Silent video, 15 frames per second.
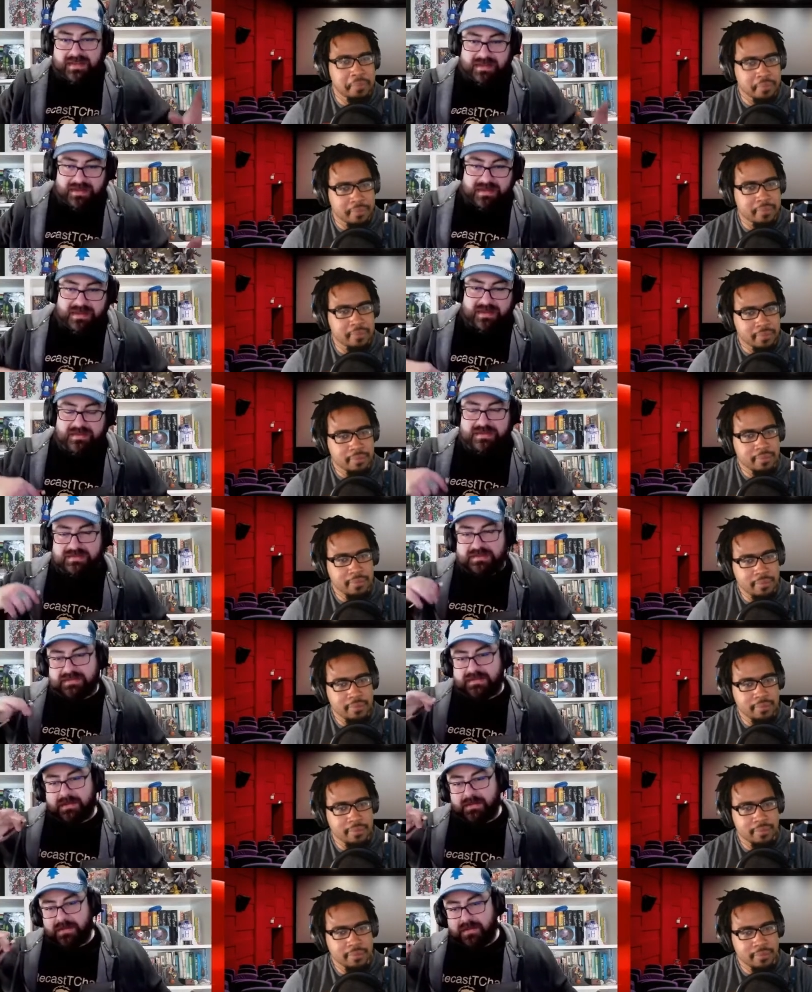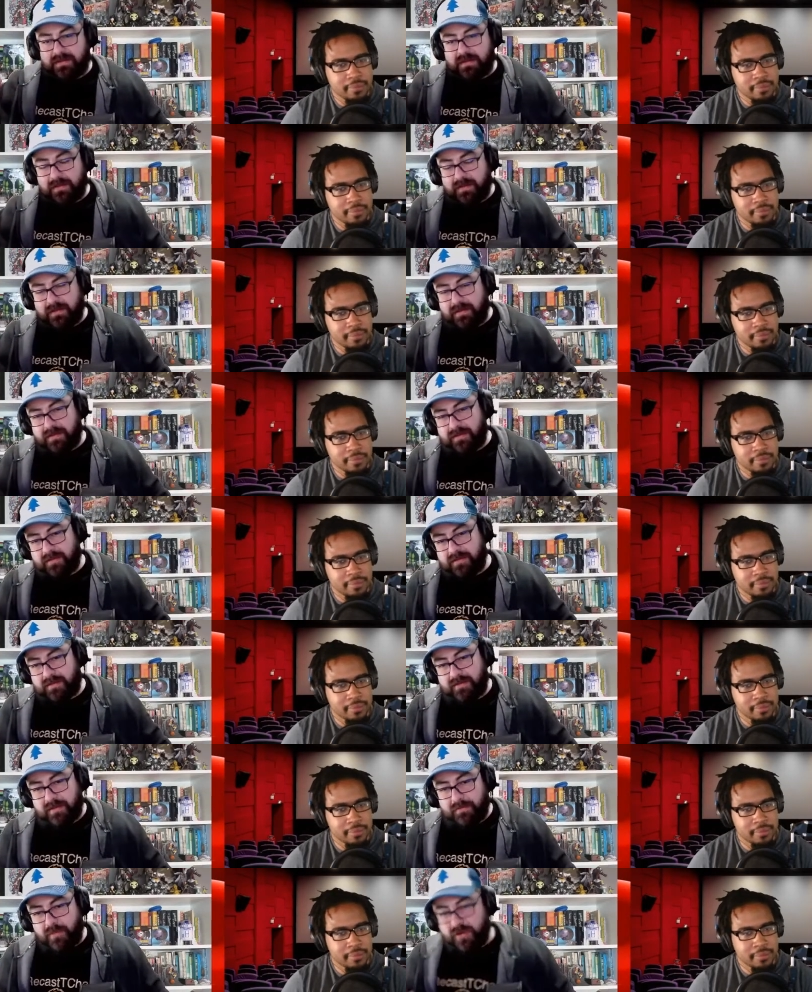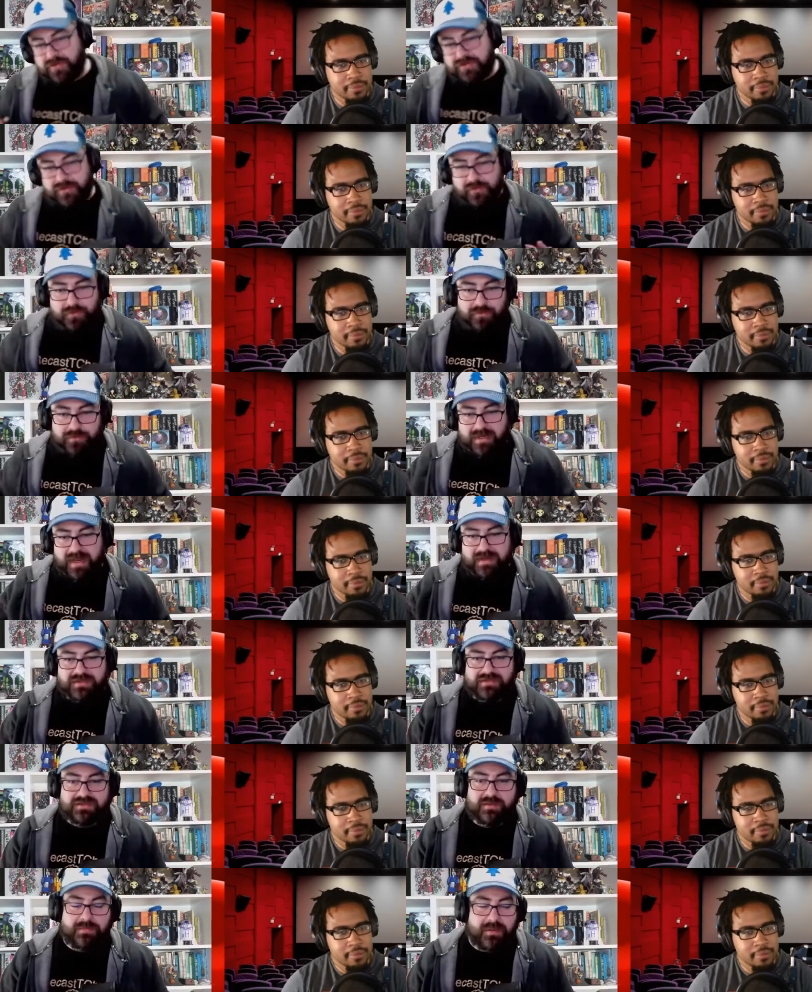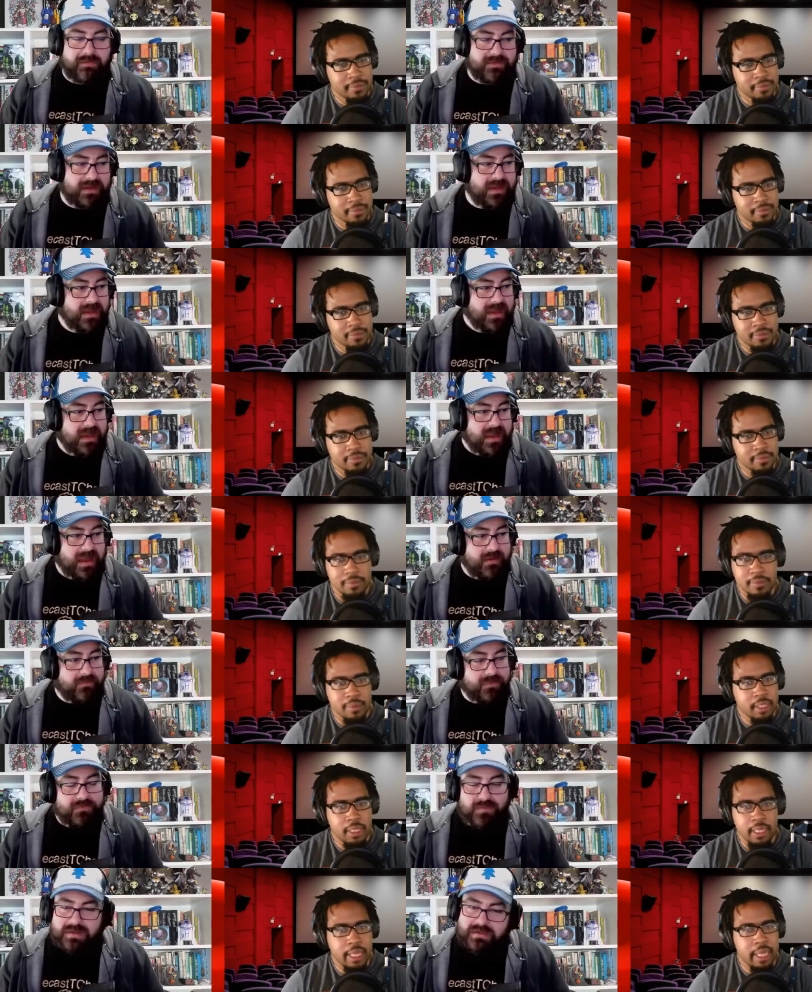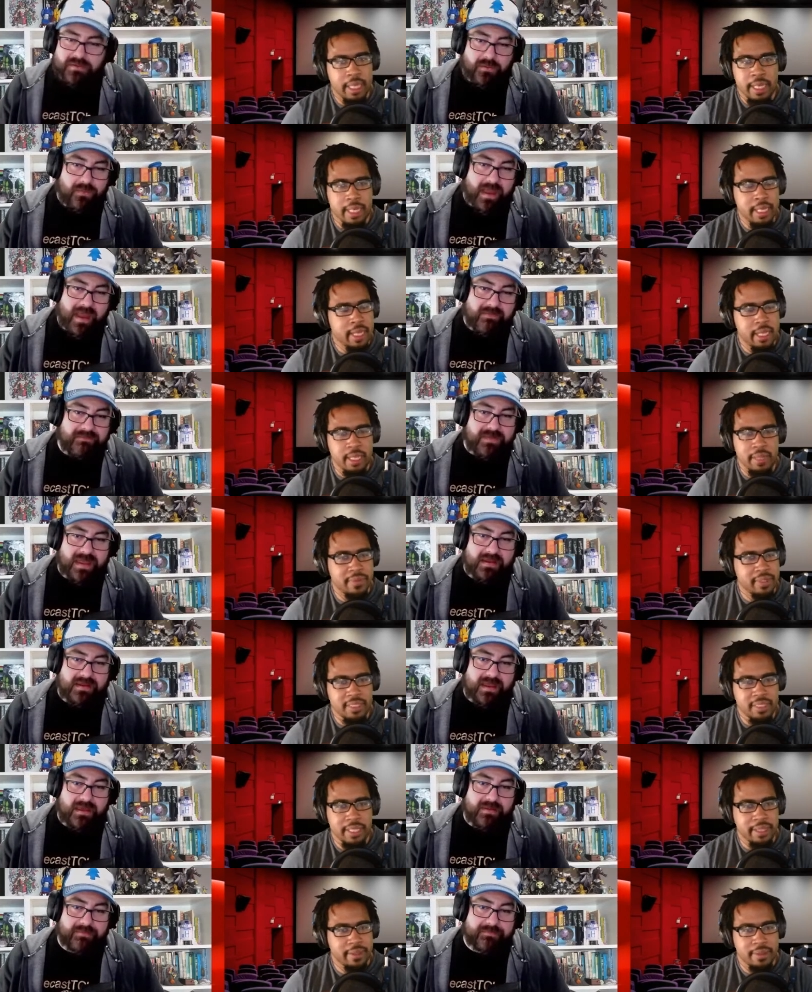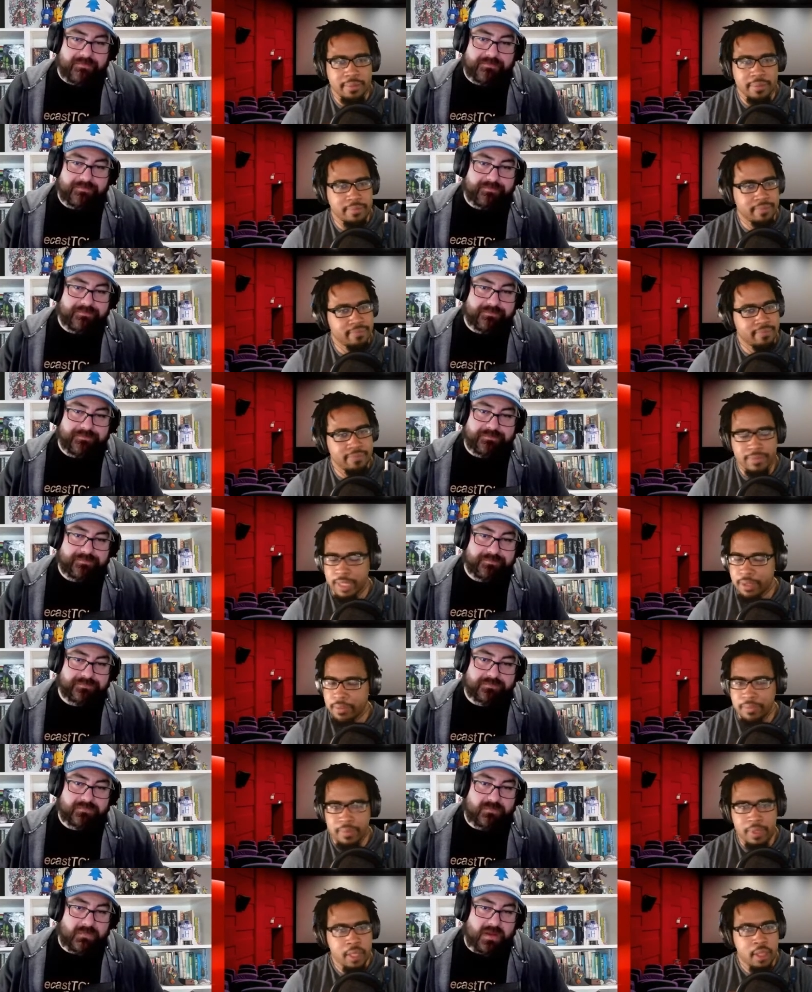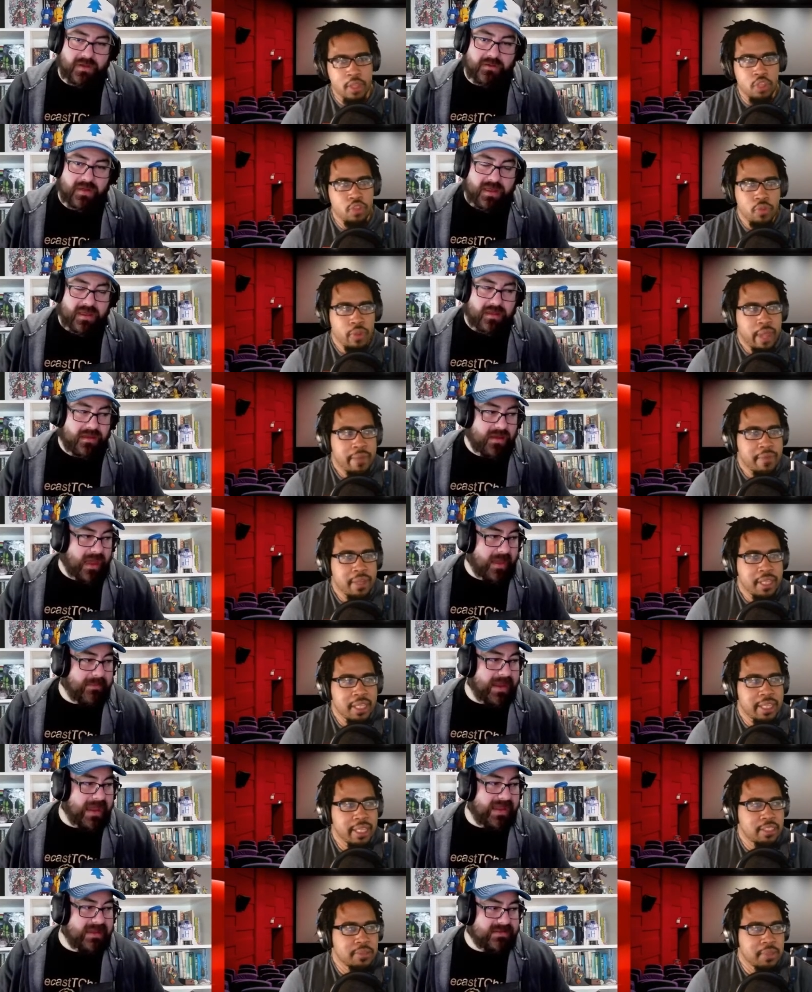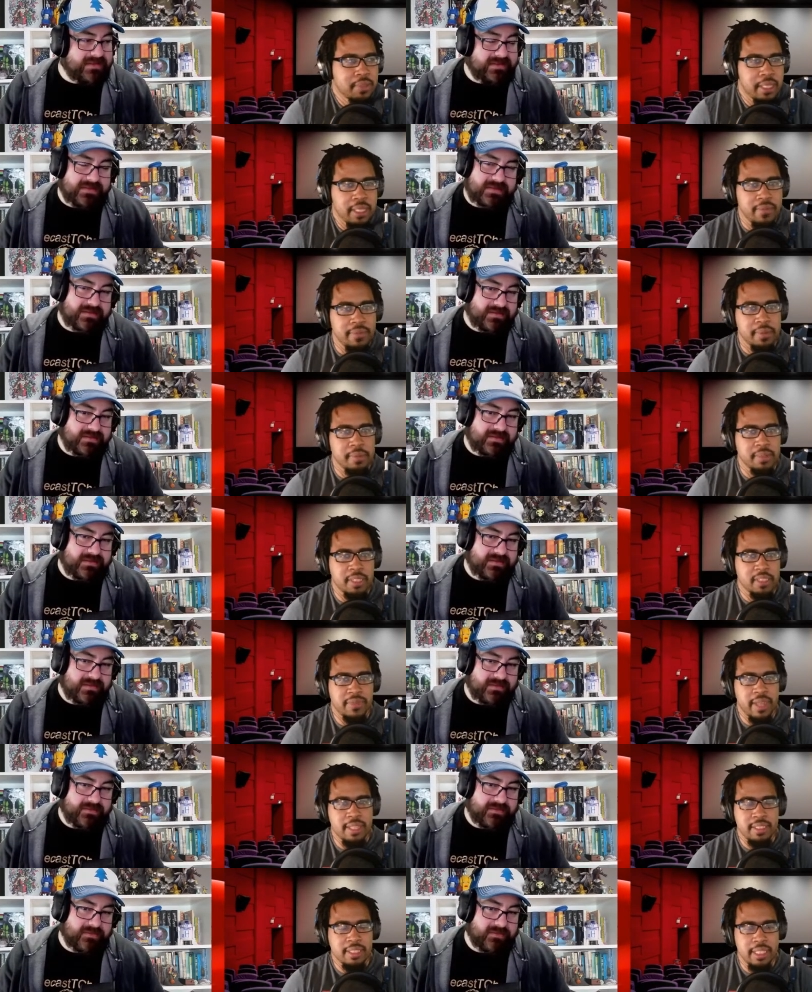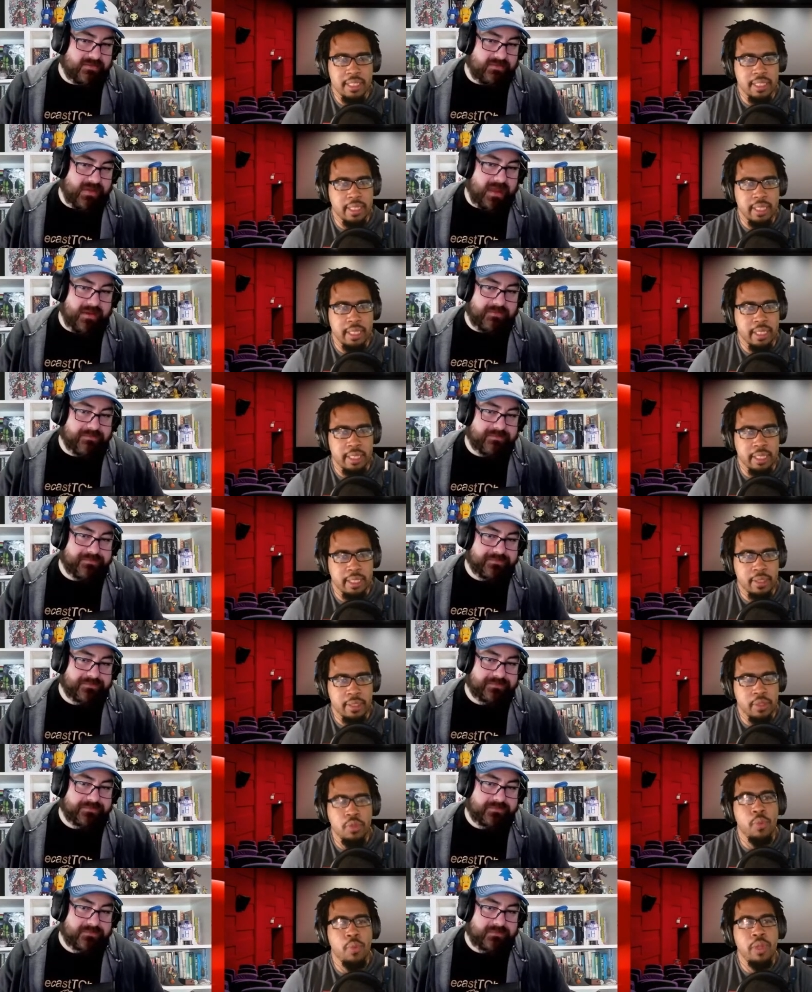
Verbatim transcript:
Speaker 1: the Lily and this is the the the Marshall relationship of it, and we really don't have that yet.
Speaker 2: You yeah. don't have any. I mean, I guess Valentina and yeah. you, you